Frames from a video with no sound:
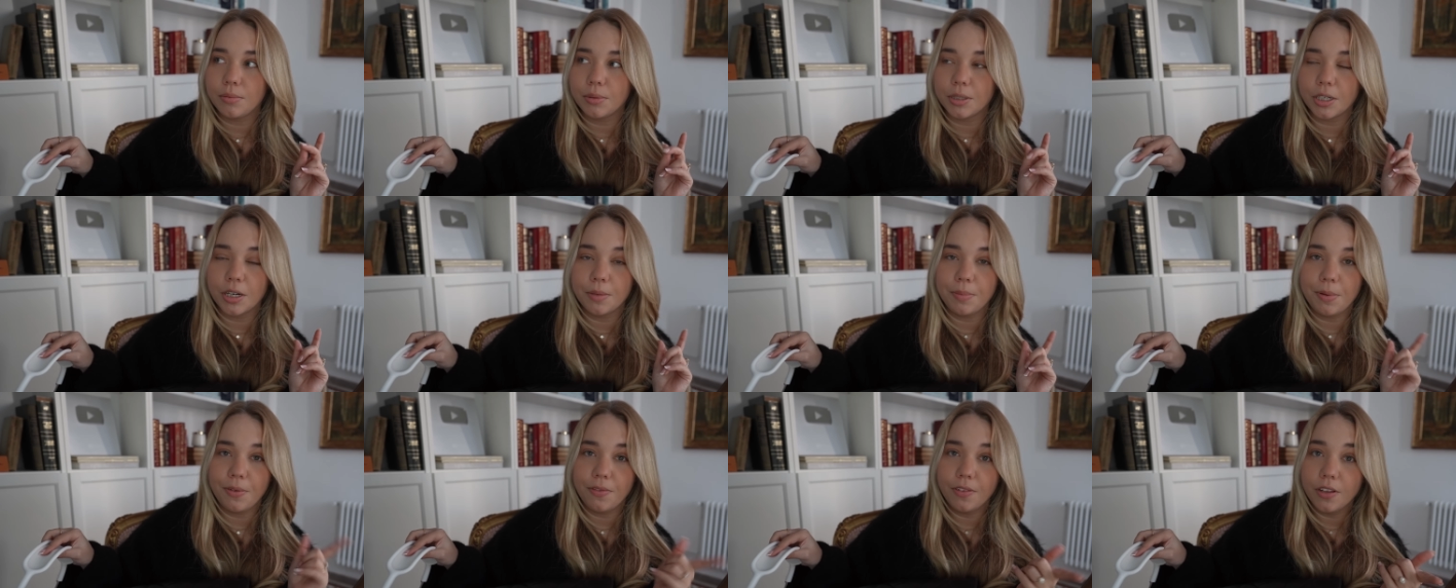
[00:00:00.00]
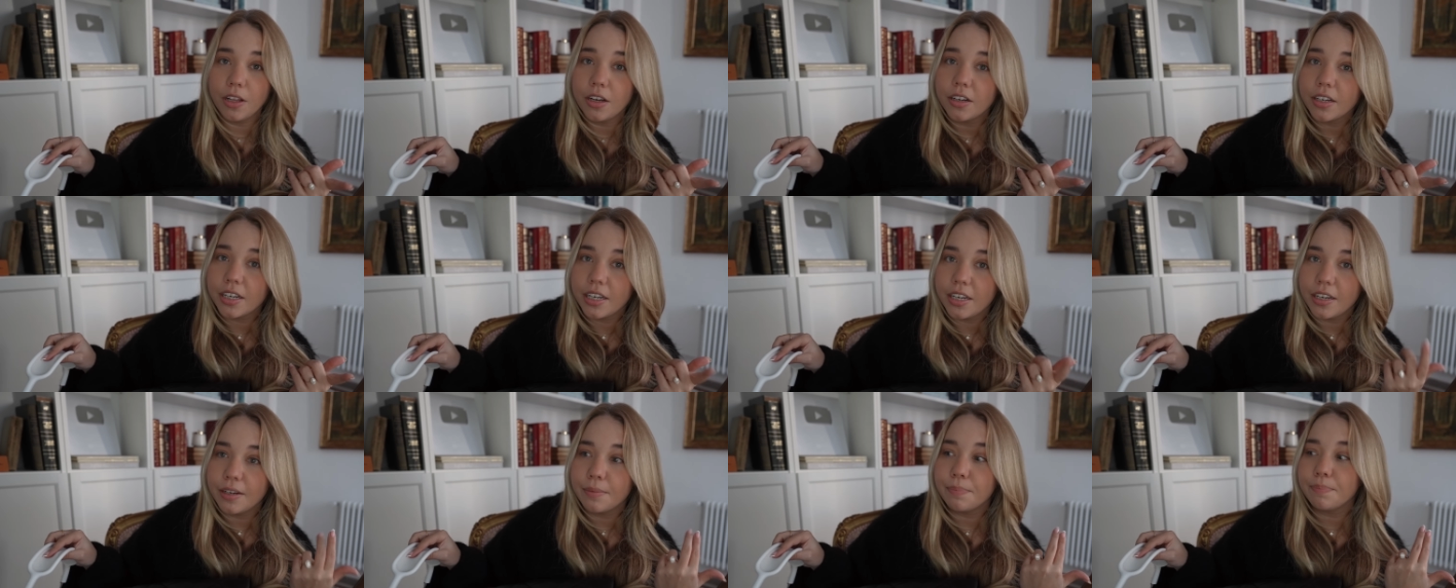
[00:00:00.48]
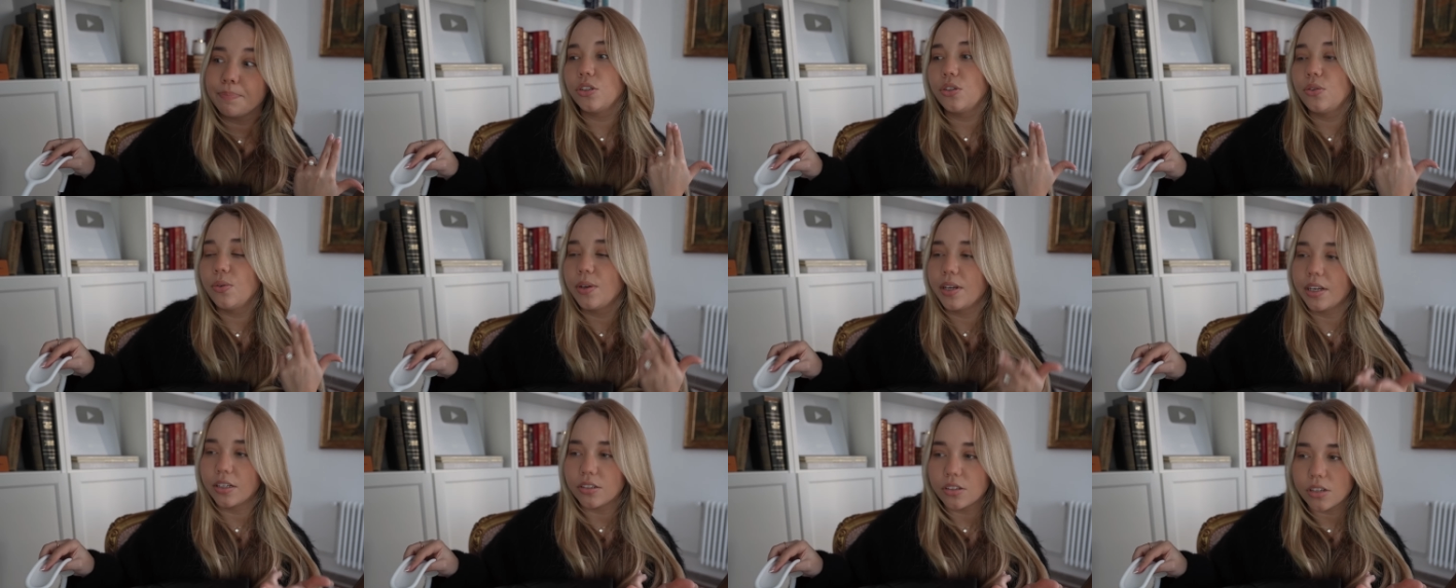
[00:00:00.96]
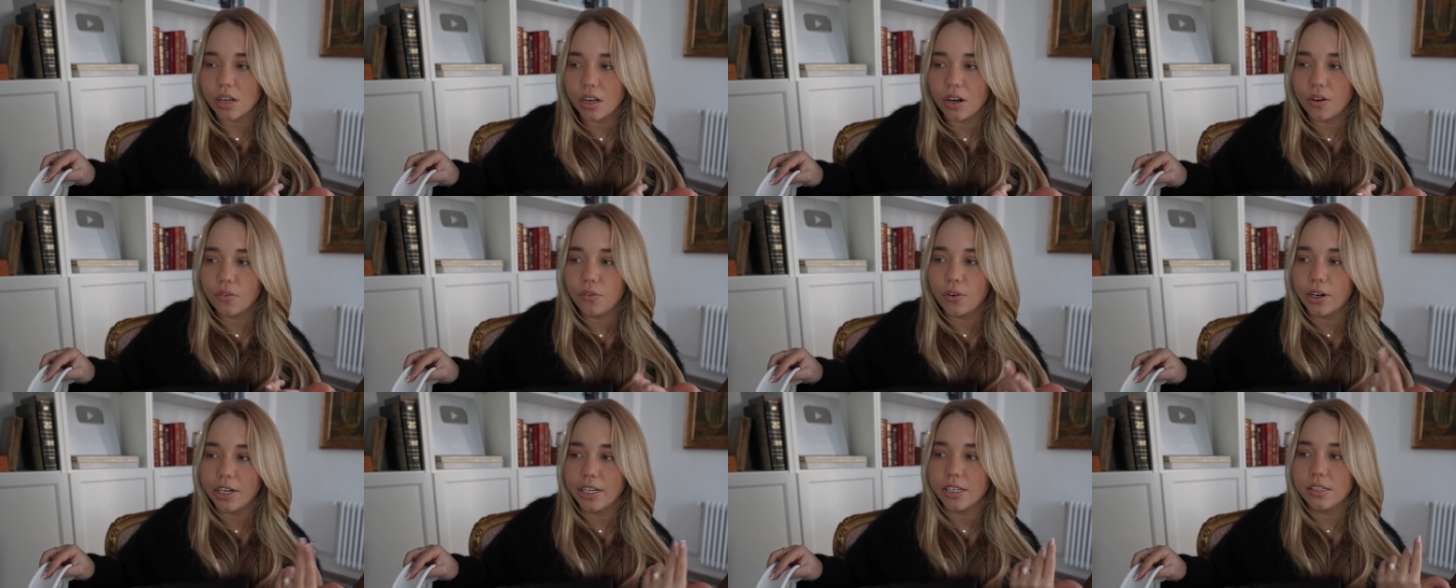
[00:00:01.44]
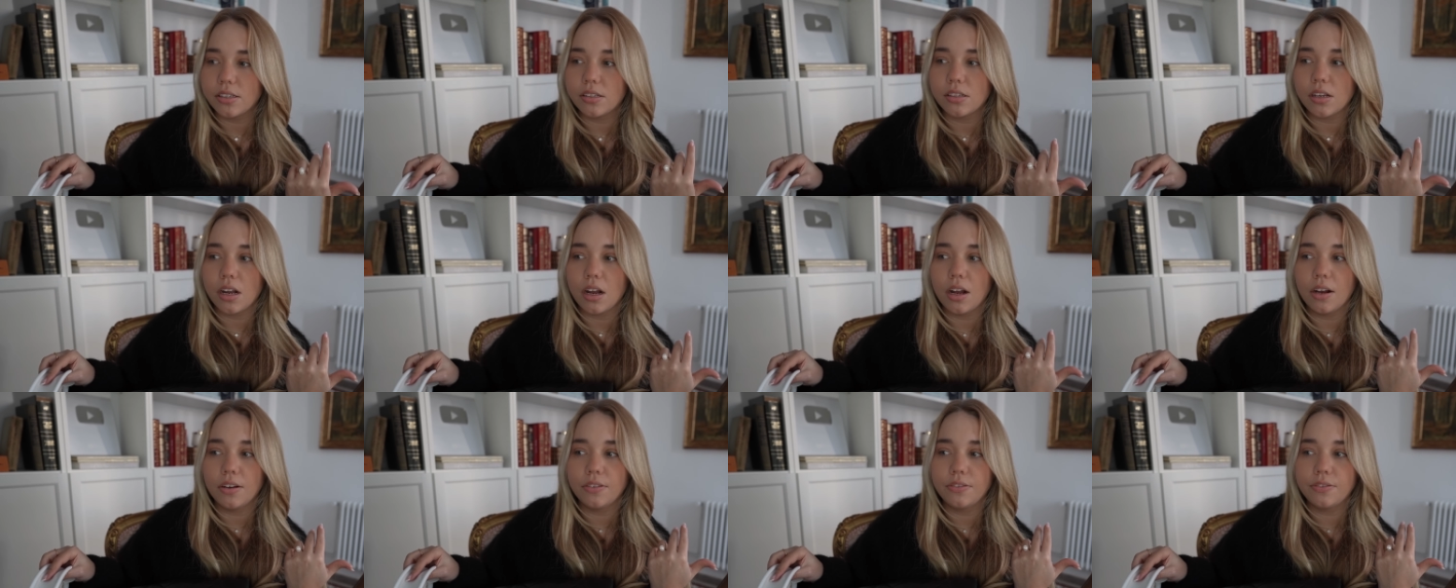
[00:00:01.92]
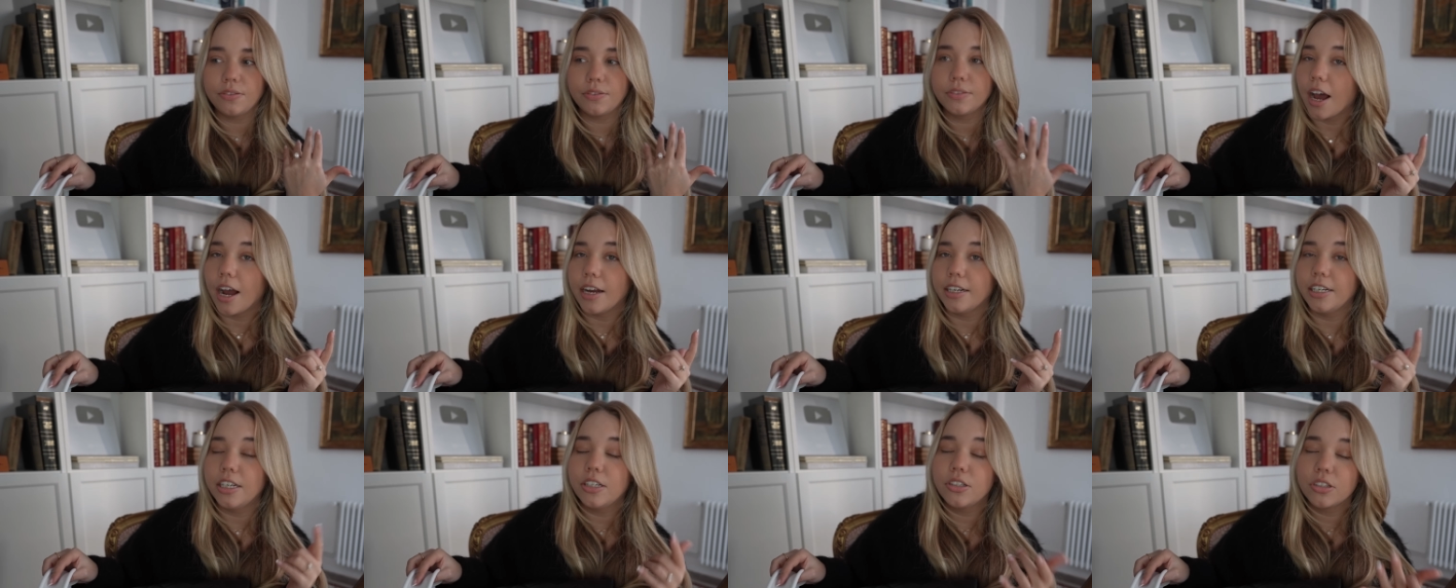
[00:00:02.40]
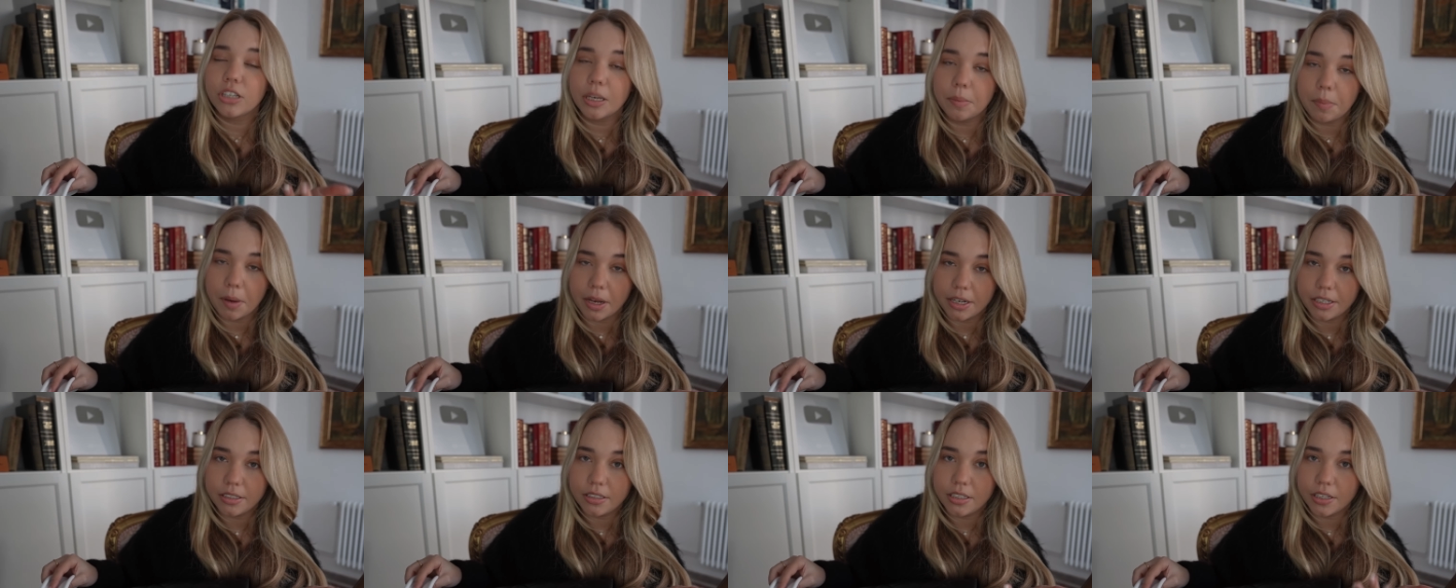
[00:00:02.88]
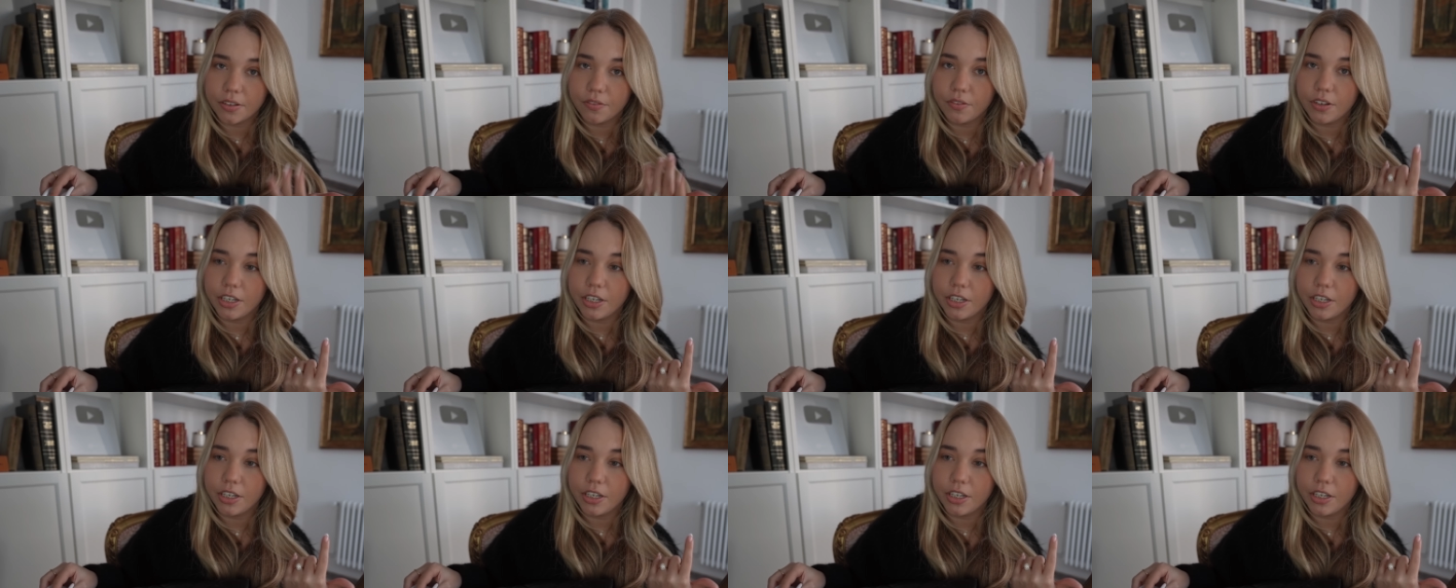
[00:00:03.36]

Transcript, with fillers: We're gonna be vlogging, doing a ton of wedding stuff. I need to keep editing